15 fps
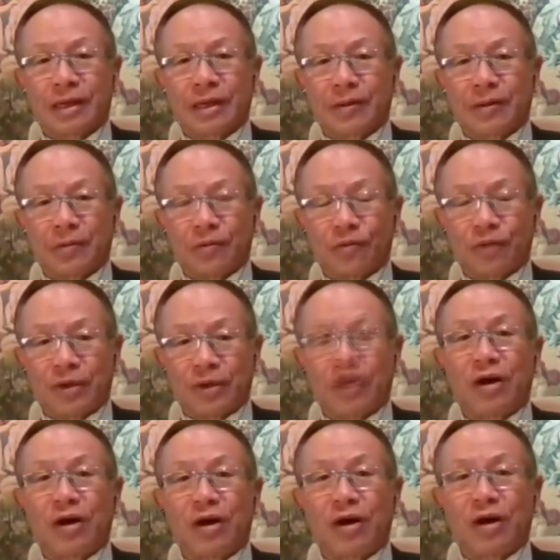uh, of
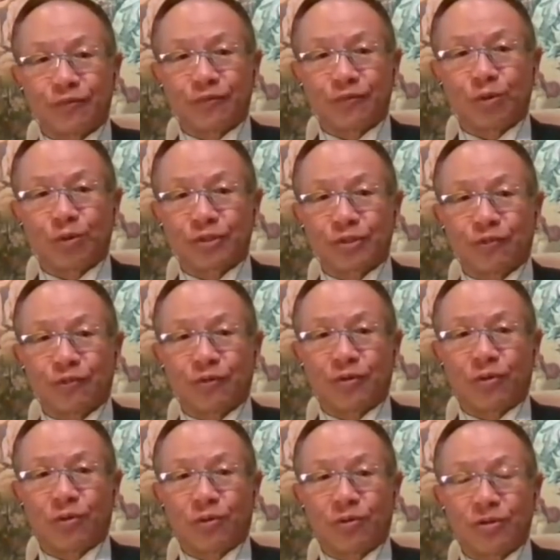advantage, of course,
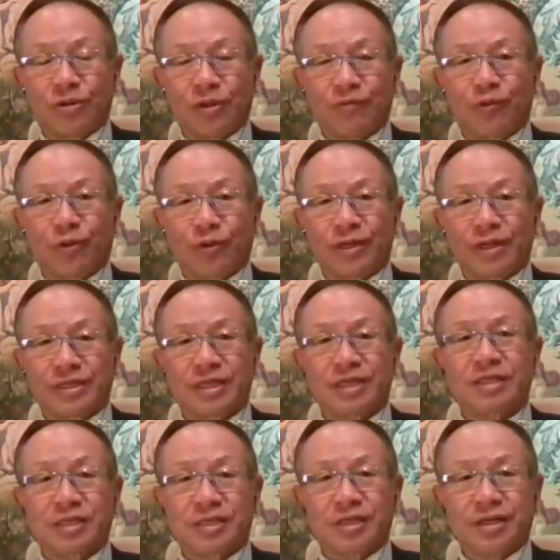of, or, or if not
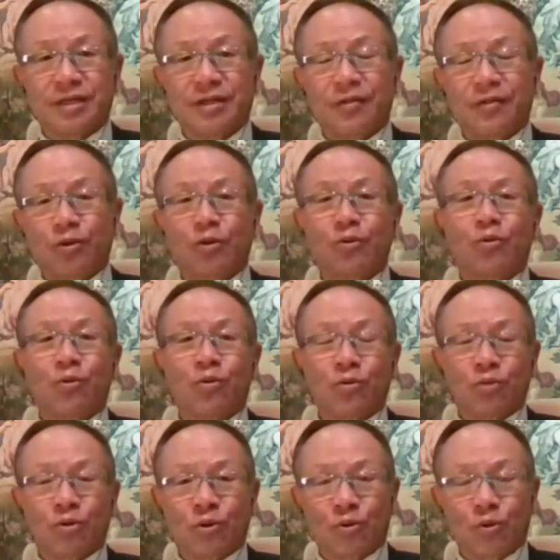necessity, to,
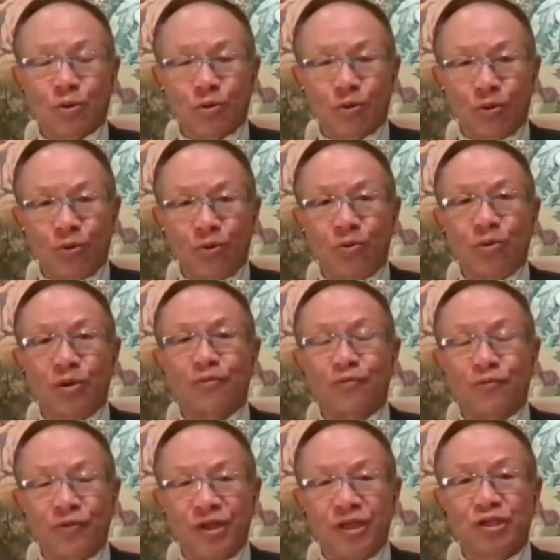include, to conclude a
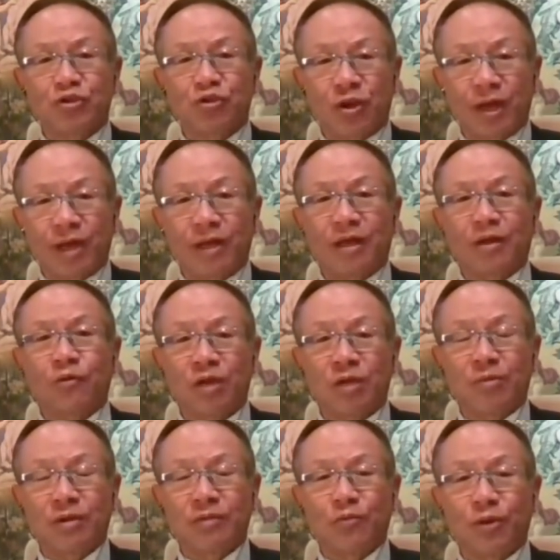free trade
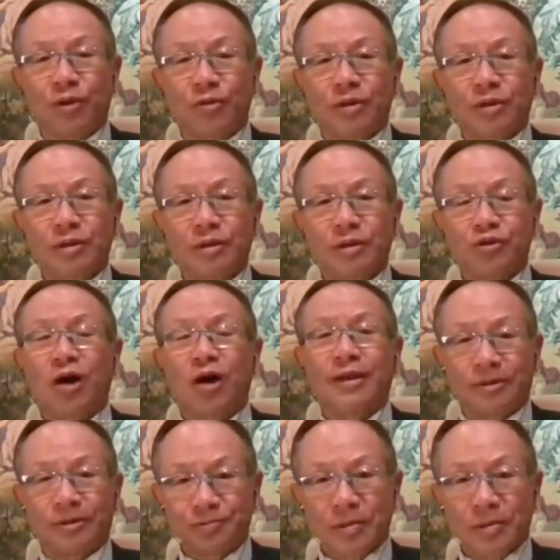agreement with
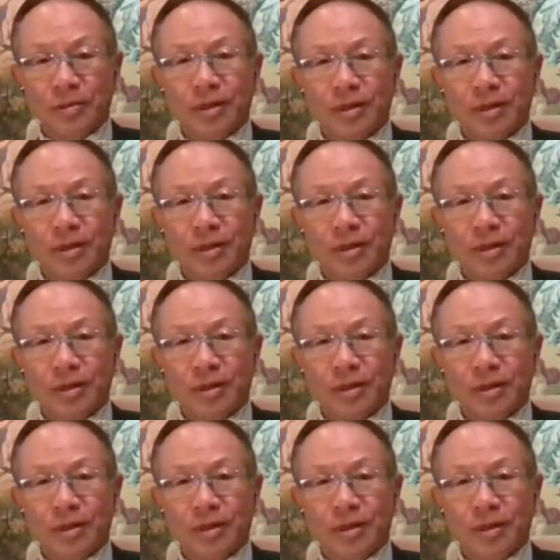China.